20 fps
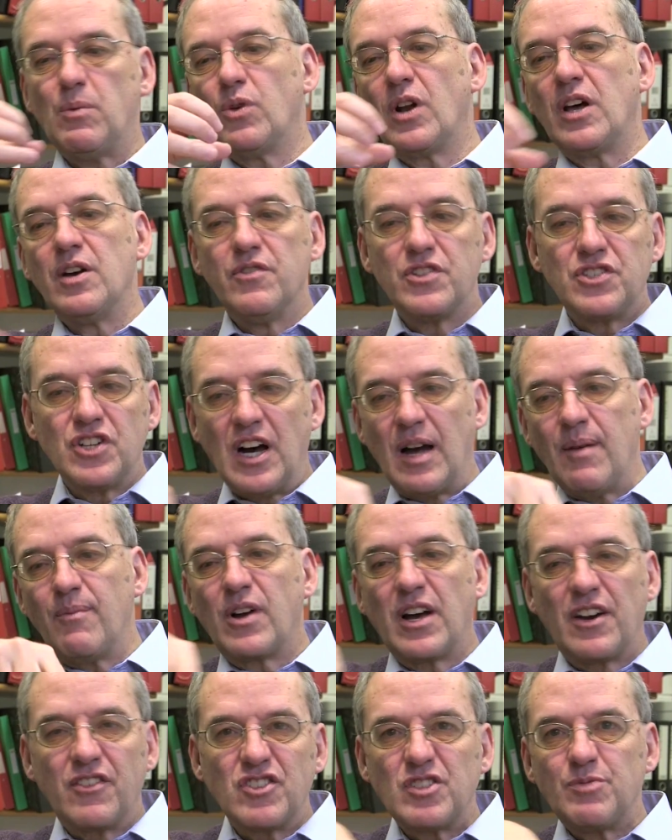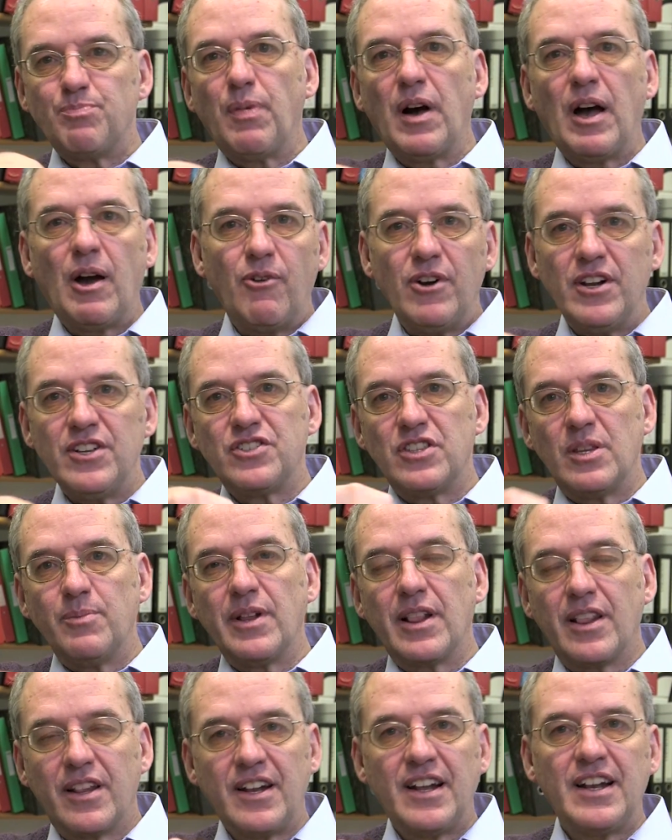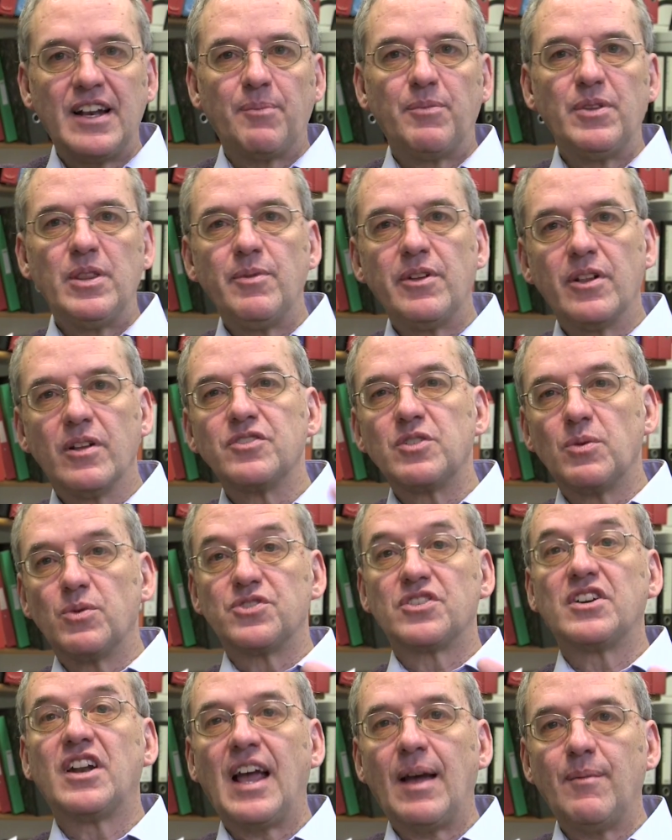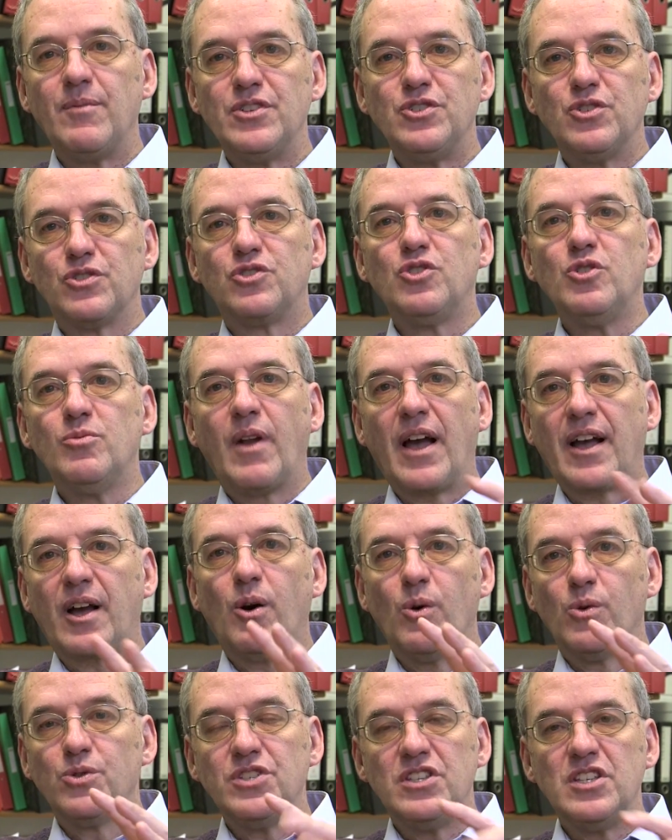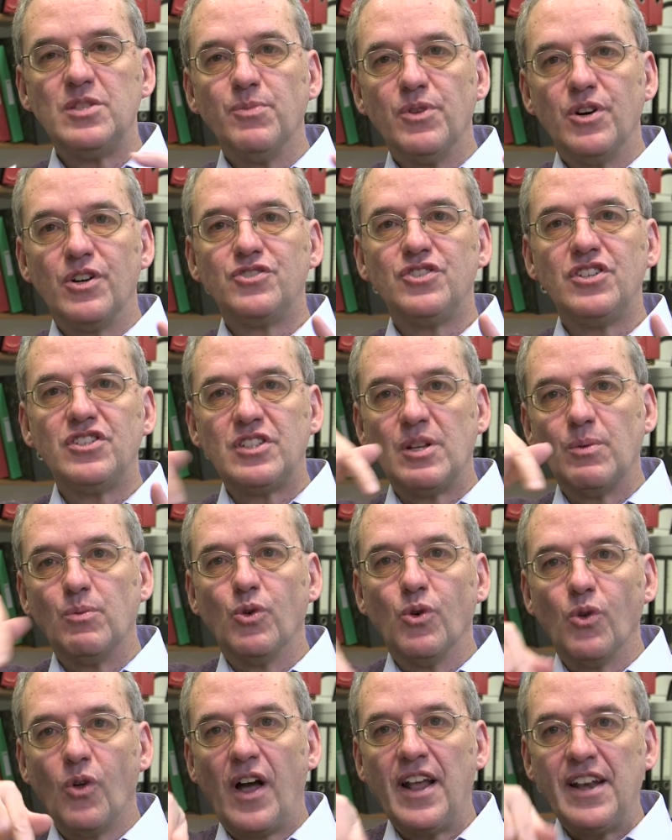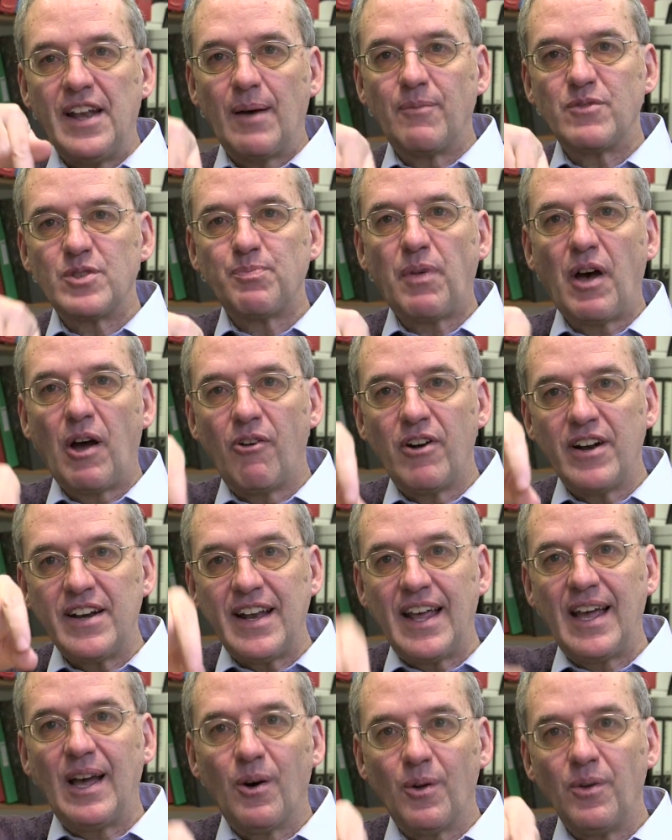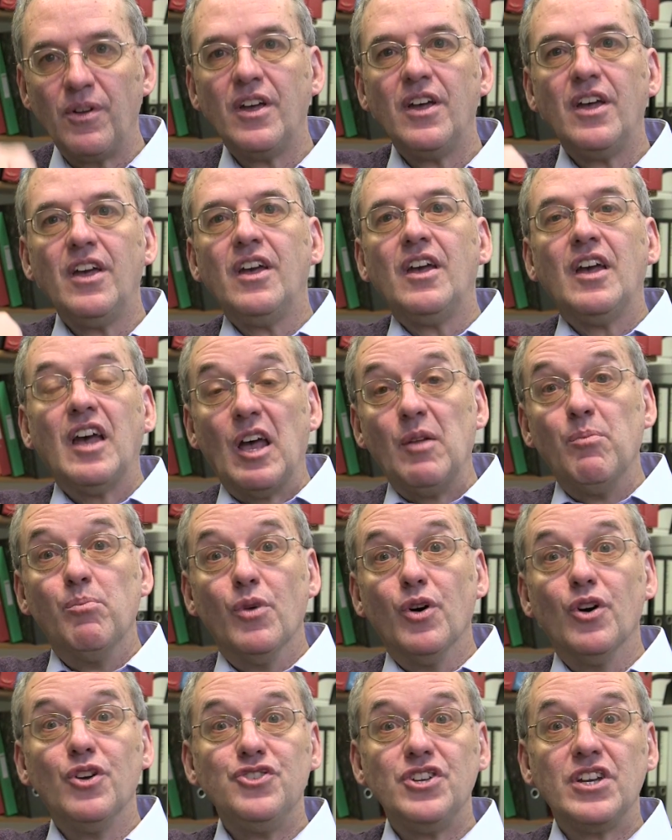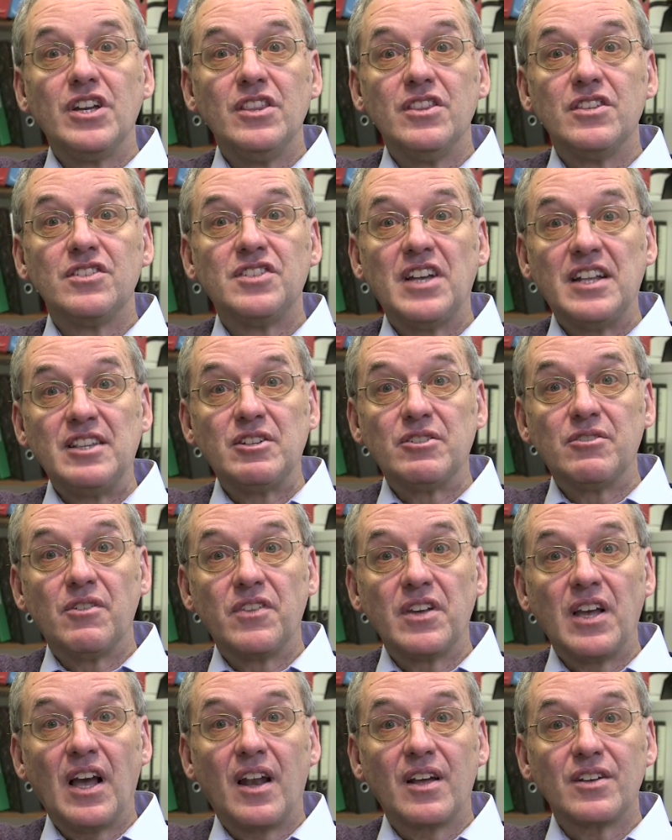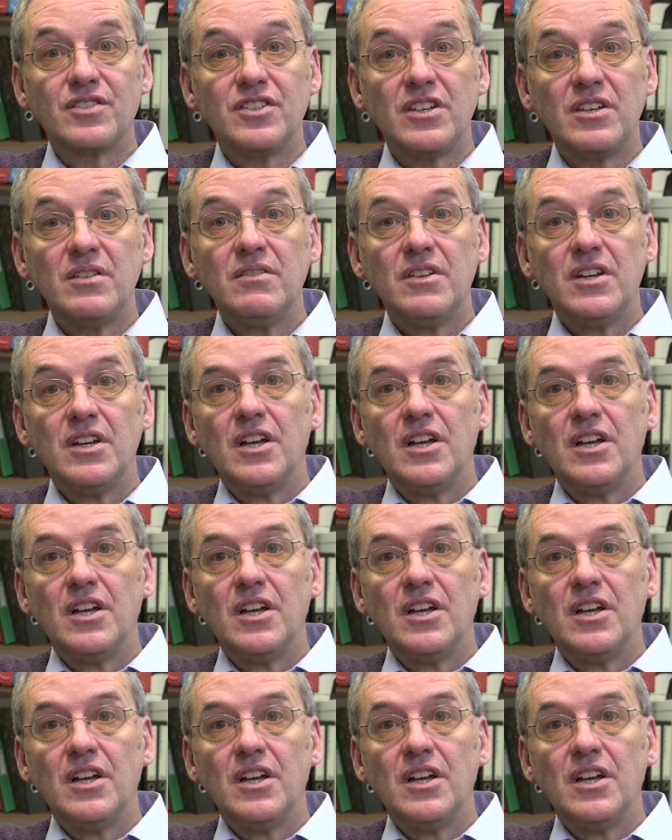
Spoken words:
it will over time kind of spiral into the middle and end up in the middle. So what's going to happen is your two black holes in this merged system will end up spiraling down and merging in the center of the galaxy.